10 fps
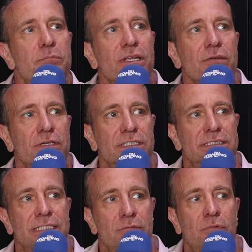you can
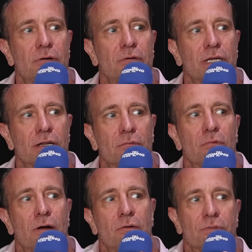see, you know,
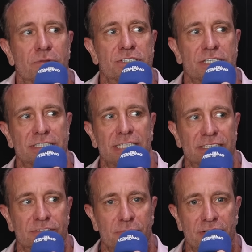the
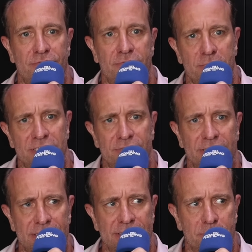success of
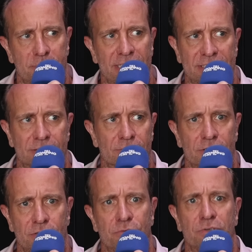Misfits isn't based on
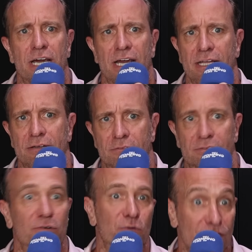the UK
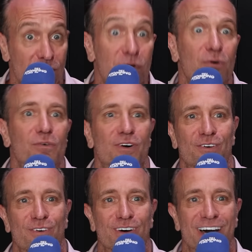or Liverpool
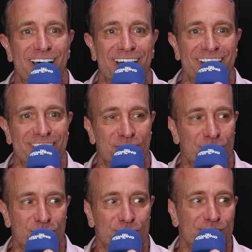or
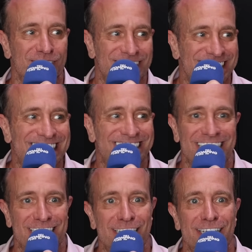a certain
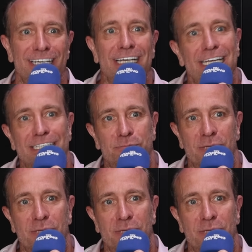city. It's